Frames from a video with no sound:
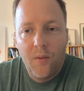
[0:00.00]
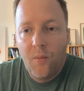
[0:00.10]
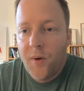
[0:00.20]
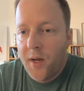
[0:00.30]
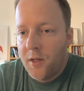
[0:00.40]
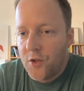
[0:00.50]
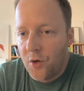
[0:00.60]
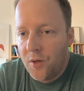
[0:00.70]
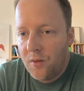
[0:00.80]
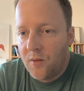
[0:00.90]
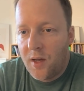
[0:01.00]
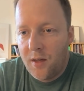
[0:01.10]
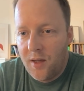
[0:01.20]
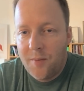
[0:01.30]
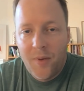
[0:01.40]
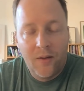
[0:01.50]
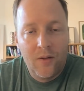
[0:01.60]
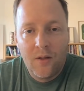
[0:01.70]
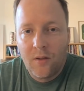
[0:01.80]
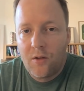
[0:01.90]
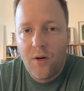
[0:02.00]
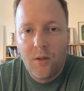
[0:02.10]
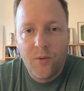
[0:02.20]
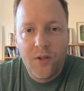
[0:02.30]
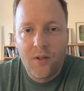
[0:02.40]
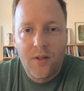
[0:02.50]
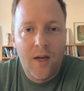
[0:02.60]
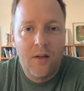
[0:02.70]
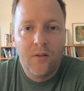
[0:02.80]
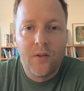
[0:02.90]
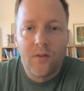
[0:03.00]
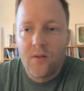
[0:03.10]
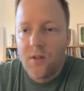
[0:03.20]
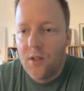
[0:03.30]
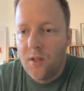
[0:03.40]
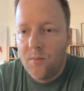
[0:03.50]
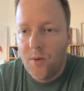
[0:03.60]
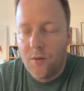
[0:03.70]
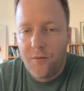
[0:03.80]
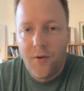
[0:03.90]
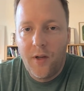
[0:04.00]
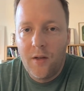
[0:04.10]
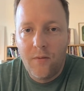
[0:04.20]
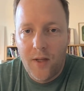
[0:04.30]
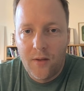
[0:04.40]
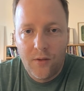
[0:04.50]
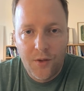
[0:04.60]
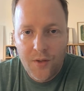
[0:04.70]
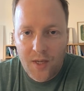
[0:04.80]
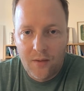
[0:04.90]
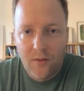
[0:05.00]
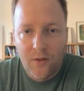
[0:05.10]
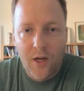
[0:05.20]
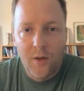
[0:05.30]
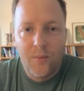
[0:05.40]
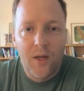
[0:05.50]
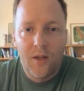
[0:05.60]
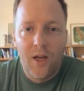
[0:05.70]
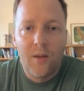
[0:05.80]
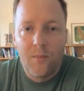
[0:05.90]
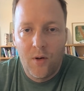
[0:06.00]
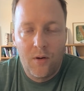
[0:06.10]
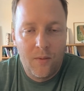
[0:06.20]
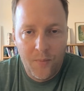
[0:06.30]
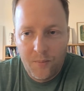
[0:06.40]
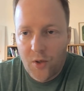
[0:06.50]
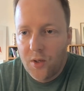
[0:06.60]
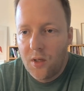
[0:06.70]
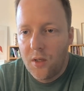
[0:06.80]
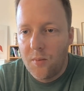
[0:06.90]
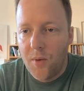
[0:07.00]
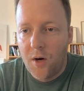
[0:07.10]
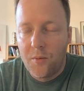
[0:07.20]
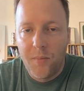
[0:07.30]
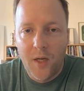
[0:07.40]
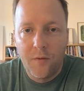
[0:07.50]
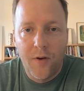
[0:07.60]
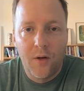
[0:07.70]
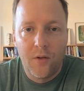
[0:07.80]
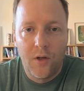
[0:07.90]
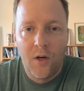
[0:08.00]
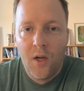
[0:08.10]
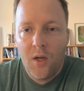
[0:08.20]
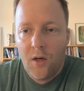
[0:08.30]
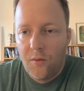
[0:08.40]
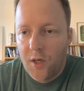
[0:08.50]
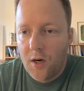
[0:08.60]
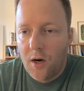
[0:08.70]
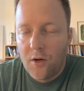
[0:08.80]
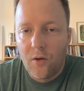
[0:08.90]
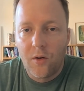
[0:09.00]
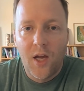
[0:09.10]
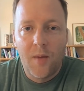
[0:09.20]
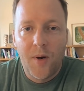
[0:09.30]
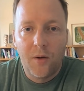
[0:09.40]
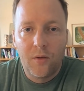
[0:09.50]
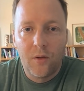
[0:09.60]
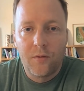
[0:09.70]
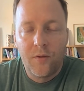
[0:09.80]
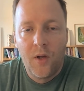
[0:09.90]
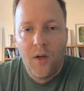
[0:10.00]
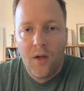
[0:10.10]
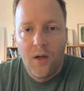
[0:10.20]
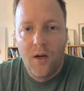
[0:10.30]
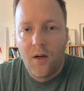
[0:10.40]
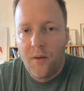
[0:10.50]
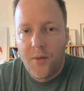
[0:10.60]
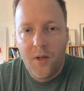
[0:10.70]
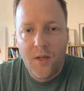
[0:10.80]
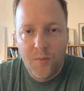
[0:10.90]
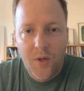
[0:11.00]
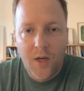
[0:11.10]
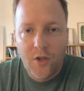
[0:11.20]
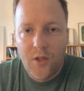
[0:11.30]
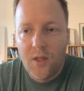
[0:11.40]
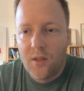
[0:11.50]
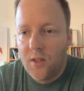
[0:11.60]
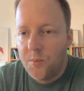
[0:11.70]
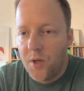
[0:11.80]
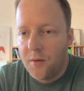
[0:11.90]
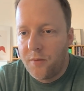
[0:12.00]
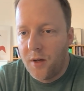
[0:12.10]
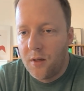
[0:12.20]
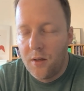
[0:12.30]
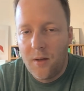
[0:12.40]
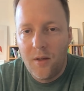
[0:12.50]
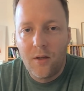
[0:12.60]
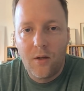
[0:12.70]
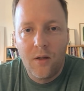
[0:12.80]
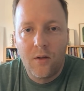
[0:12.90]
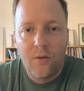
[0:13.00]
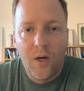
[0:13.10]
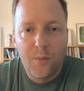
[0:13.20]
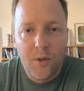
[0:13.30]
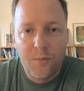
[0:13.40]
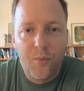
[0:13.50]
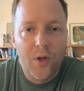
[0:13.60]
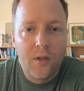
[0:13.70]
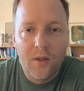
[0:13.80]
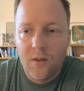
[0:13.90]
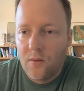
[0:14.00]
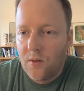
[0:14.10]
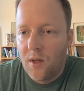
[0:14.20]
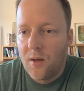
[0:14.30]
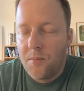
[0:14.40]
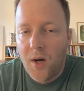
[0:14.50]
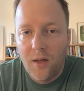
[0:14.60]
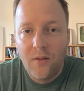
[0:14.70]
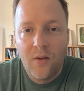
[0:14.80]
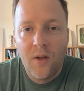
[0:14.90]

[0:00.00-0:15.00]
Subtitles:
when I joined, I met an incredibly talented team of inventors at the time that came, particularly our main founder, Ricardo, came out of his PhD at EPFL, incredibly brilliant mind